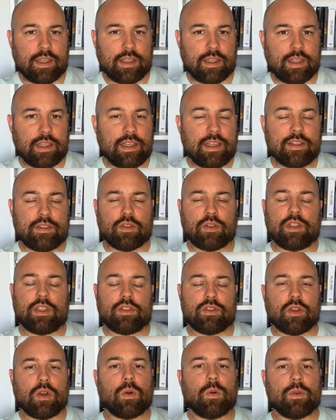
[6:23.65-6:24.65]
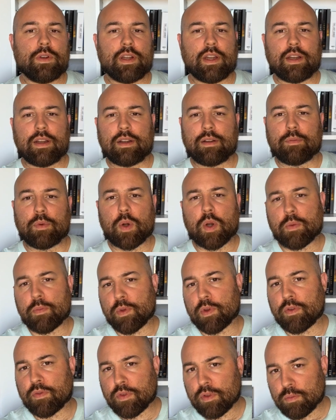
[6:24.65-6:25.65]
it is on its own a very
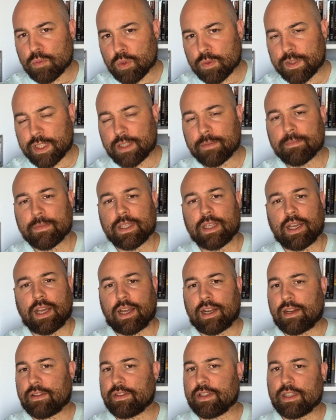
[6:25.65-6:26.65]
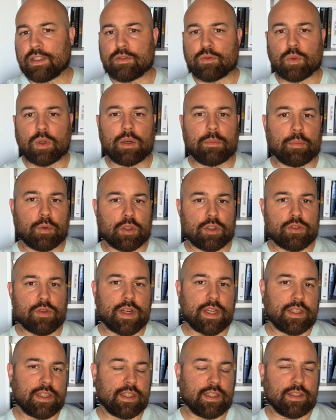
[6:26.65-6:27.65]
beautiful movie, and I think it's well
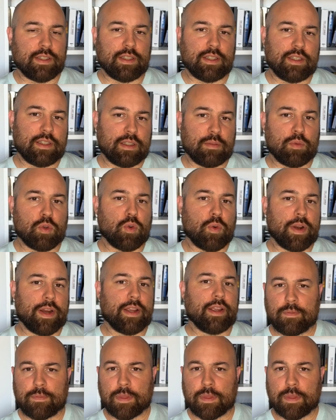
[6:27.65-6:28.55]
portrayed in the Blu-ray.